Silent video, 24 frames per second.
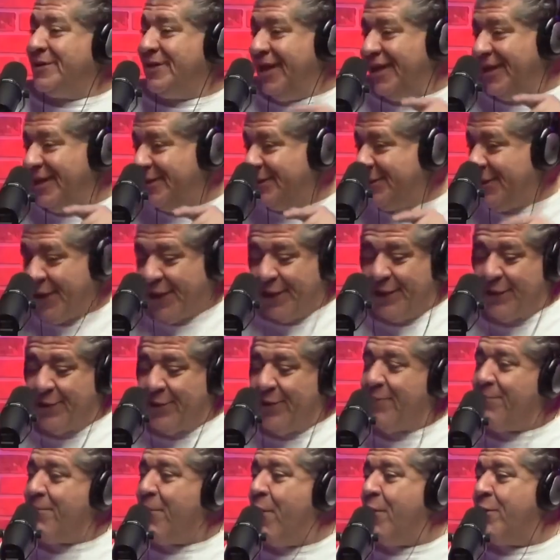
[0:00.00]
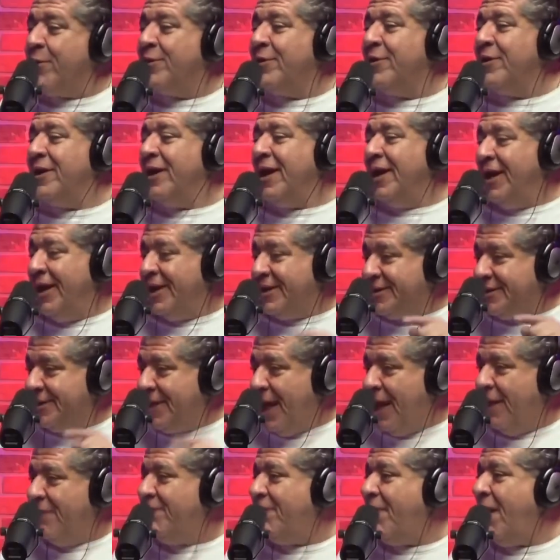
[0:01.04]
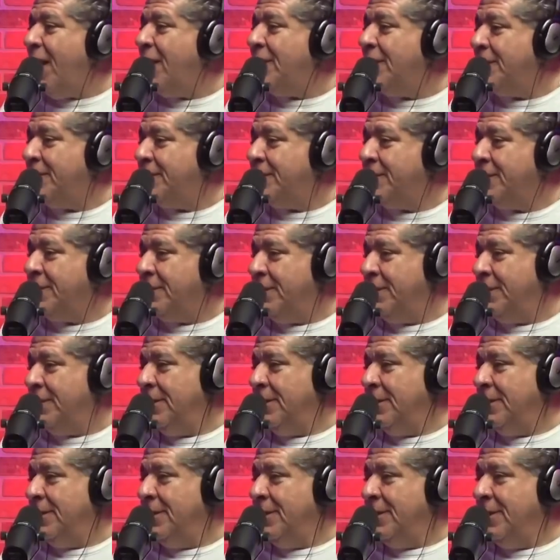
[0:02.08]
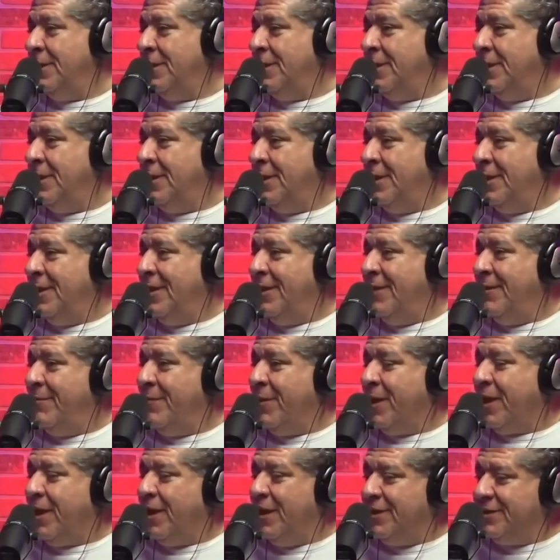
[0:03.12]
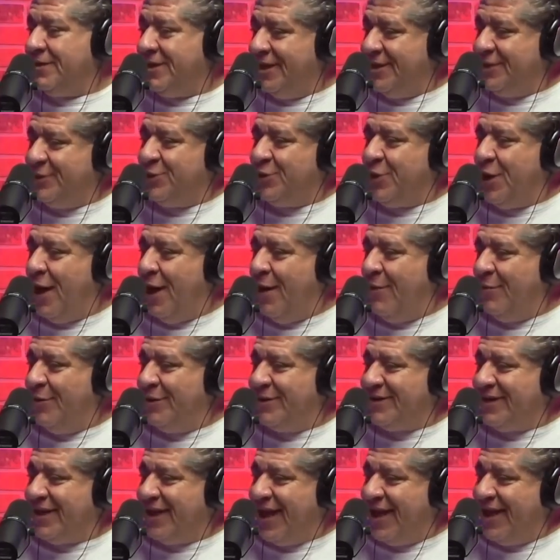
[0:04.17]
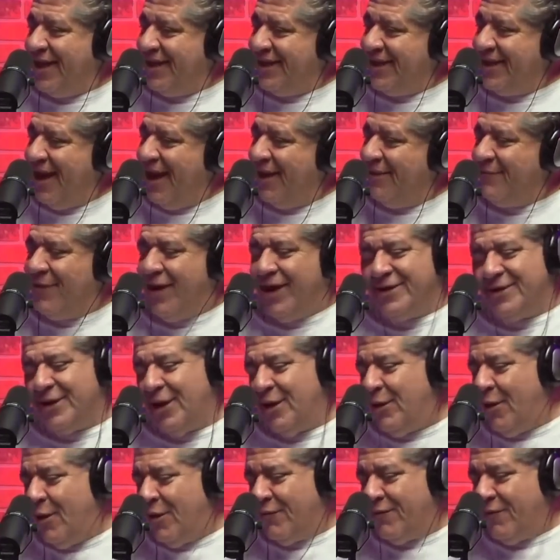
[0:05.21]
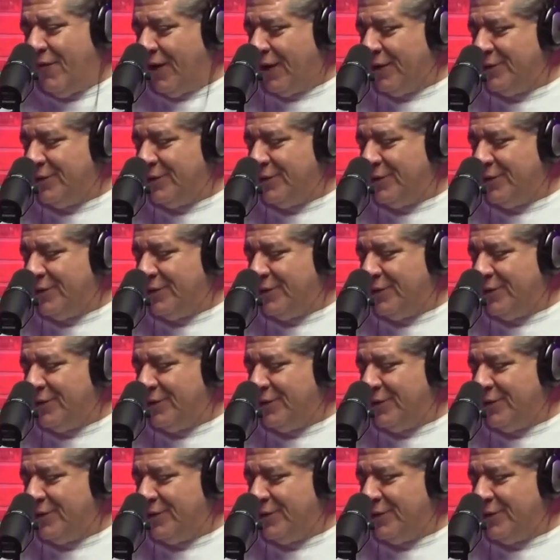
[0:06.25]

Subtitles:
say the second degree burglary, and it's nonviolent. Because his job was to get it nonviolent. It's a long fucking